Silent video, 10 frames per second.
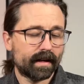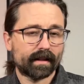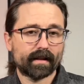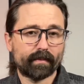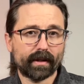
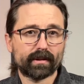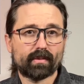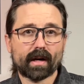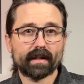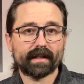The build
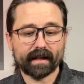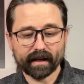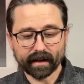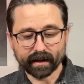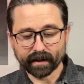quality
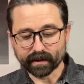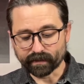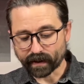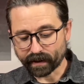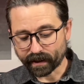is
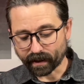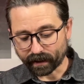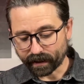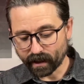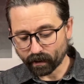very
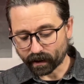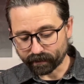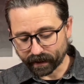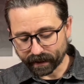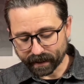good. Key work's
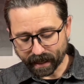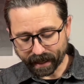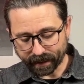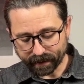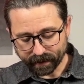very
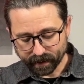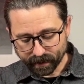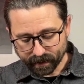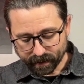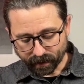tight.
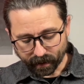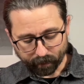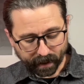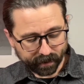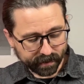
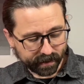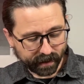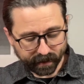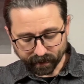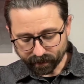I don't see
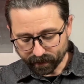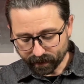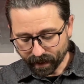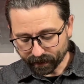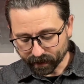
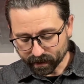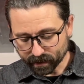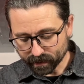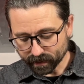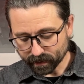anything
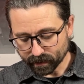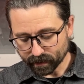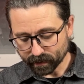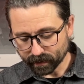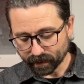
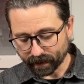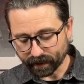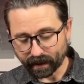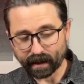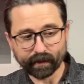that
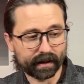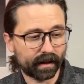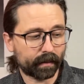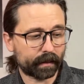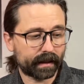I would
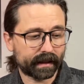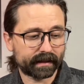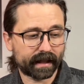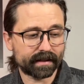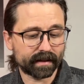call
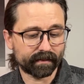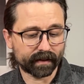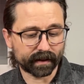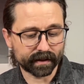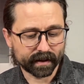excessive.
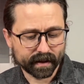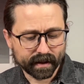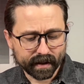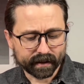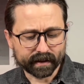
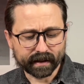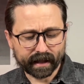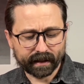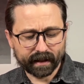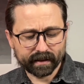The
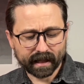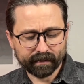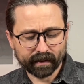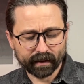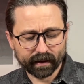side keys
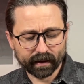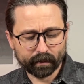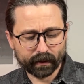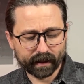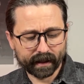have a little
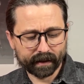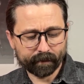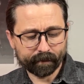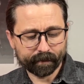play,